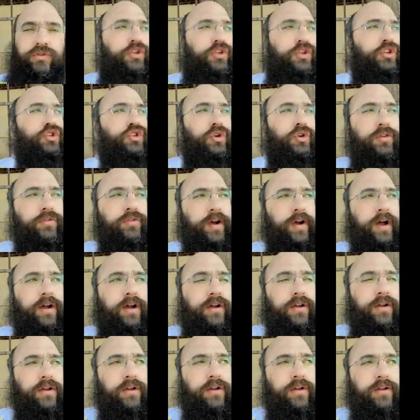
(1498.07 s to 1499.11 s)
teshuvah,
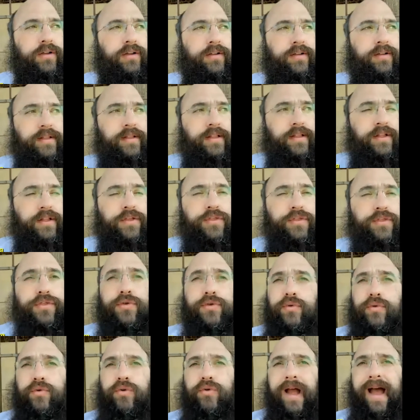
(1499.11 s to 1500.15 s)

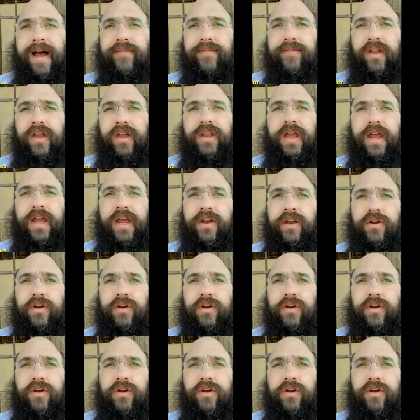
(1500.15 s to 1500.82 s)
through having an inner